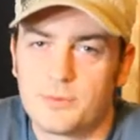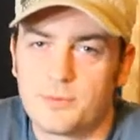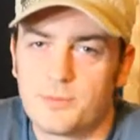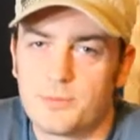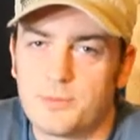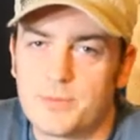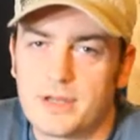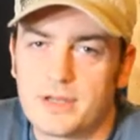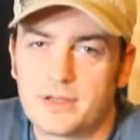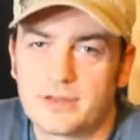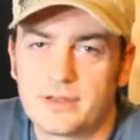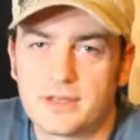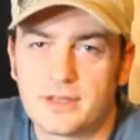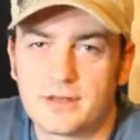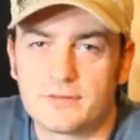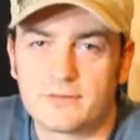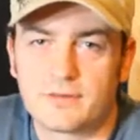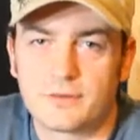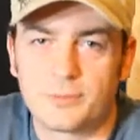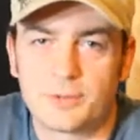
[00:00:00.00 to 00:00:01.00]
Big
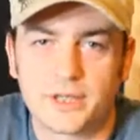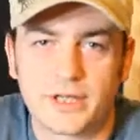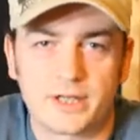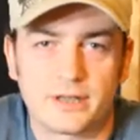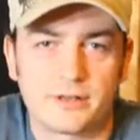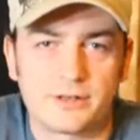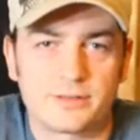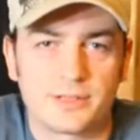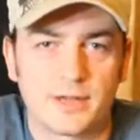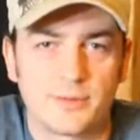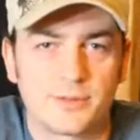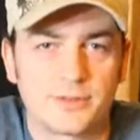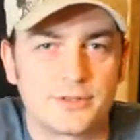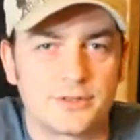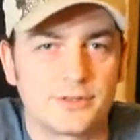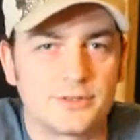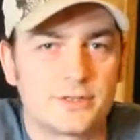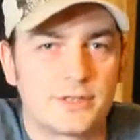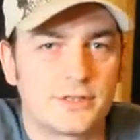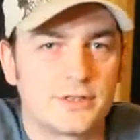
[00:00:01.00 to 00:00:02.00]
thing for beginners,
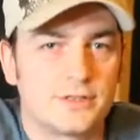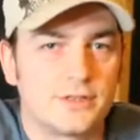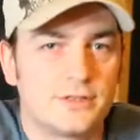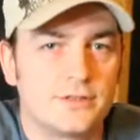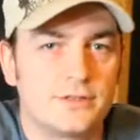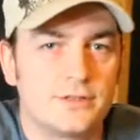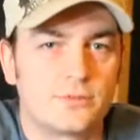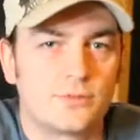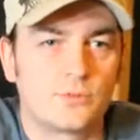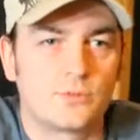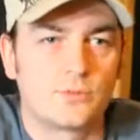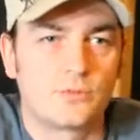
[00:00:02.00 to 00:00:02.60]
amateurs is